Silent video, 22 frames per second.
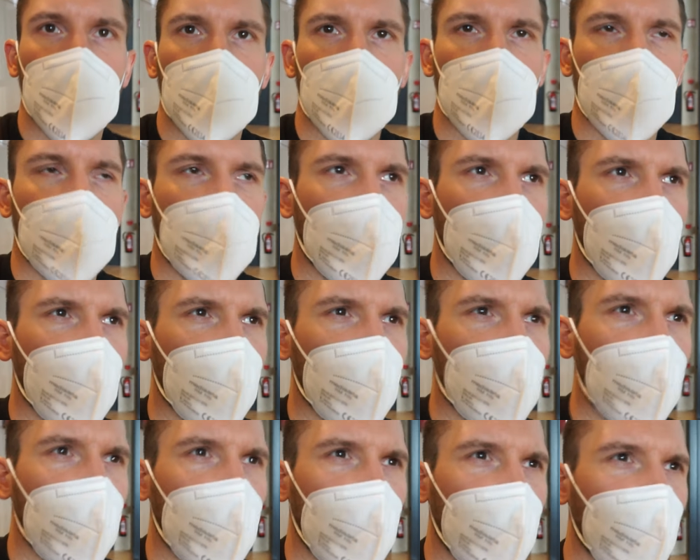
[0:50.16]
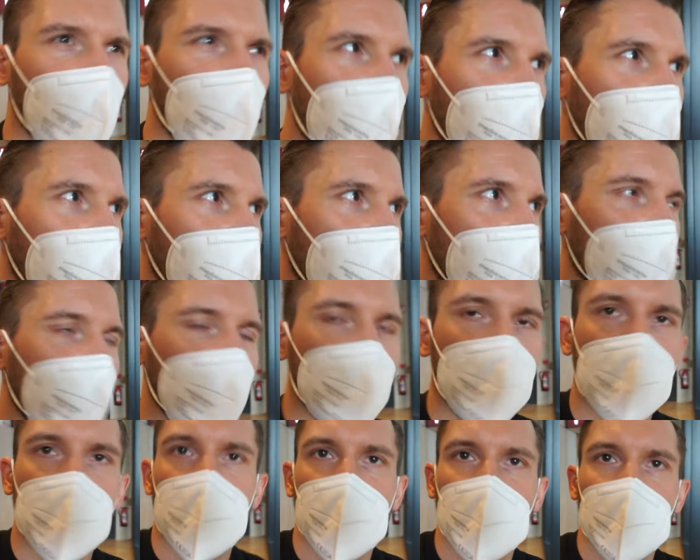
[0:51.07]
I think, or like one and a
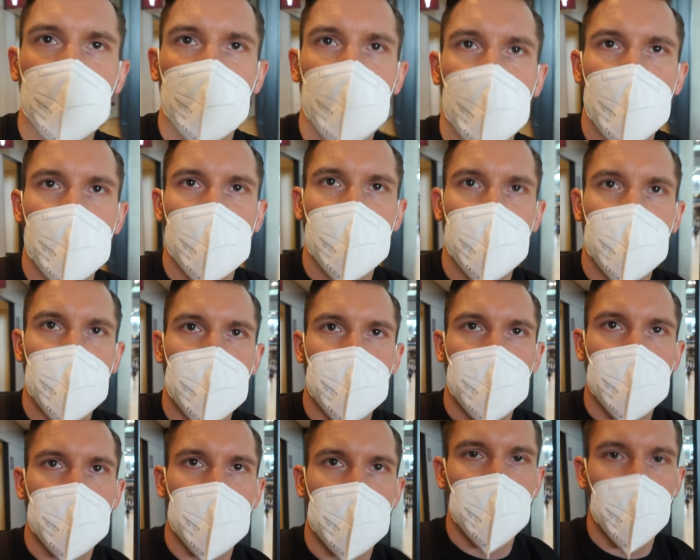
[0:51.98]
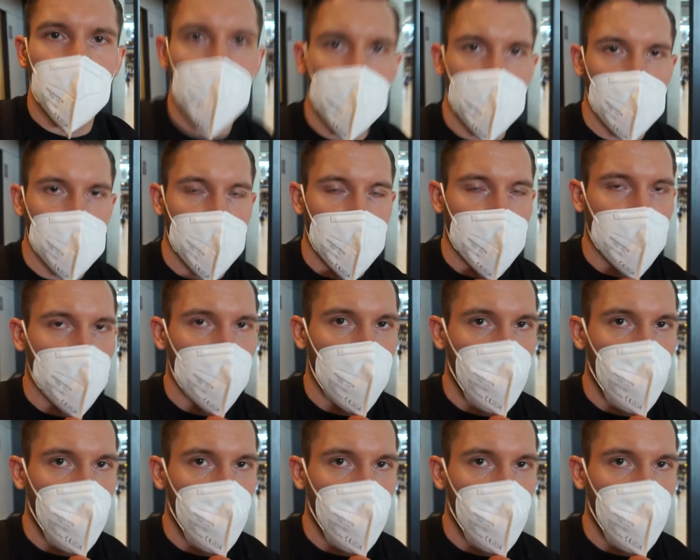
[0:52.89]
half before the flight is departing.